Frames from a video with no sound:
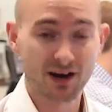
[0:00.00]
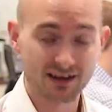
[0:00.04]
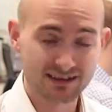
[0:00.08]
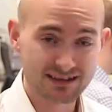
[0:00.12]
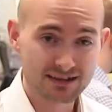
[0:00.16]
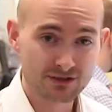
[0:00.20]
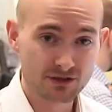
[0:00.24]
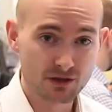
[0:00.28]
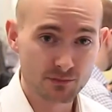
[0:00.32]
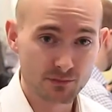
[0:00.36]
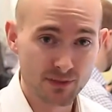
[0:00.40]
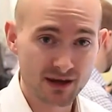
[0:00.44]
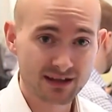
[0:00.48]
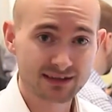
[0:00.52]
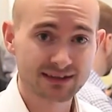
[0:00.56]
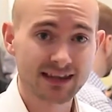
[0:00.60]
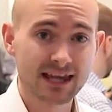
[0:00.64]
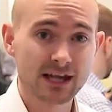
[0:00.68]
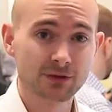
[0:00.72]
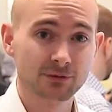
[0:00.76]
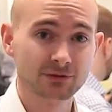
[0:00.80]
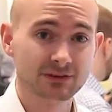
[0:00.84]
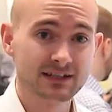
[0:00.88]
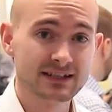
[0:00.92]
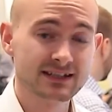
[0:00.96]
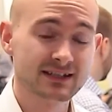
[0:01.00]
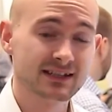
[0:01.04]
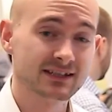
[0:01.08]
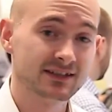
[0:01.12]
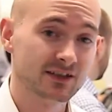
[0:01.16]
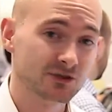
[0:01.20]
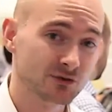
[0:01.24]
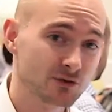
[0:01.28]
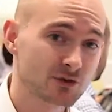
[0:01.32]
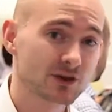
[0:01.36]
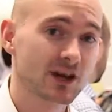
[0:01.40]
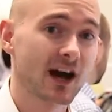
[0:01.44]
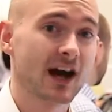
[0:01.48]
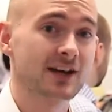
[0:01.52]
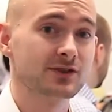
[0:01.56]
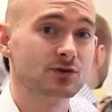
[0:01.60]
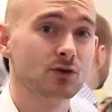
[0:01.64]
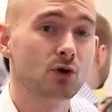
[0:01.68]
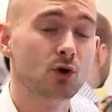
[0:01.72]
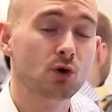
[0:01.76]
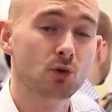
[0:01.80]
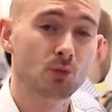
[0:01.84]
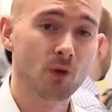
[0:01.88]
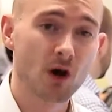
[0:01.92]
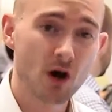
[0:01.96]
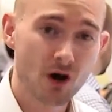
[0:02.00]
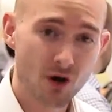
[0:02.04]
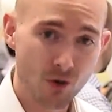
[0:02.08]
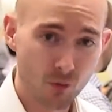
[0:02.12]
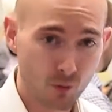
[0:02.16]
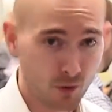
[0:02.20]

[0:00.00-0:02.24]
And these are the big data releases that you guys at home